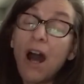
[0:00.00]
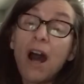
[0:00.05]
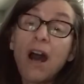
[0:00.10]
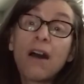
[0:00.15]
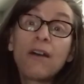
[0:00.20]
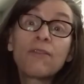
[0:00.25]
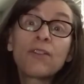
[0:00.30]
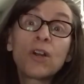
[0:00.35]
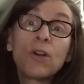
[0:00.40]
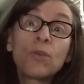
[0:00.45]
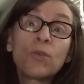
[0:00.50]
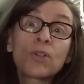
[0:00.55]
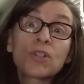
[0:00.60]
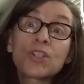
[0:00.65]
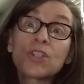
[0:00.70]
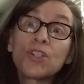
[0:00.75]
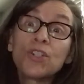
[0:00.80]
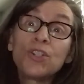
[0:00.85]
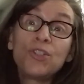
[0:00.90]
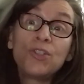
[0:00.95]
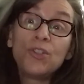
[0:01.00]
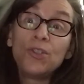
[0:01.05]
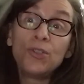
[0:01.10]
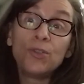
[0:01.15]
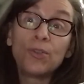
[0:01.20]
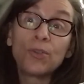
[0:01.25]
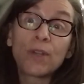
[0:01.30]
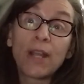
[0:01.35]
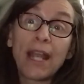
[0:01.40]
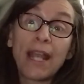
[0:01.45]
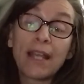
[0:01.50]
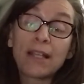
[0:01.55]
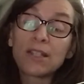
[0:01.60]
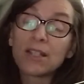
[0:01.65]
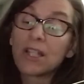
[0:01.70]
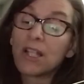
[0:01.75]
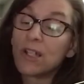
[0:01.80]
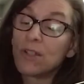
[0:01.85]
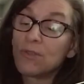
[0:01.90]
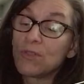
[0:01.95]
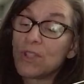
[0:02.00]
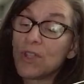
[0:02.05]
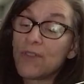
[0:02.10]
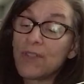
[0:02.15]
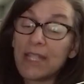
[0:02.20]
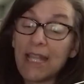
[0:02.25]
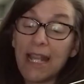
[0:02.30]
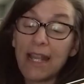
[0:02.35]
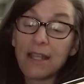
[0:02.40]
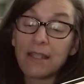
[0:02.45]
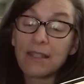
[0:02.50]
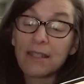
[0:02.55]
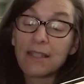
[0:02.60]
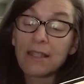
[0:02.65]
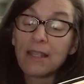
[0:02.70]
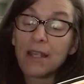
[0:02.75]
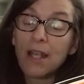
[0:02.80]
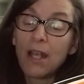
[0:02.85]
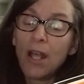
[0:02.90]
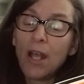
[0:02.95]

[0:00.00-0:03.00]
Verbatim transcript: Of course you can't go to the dance.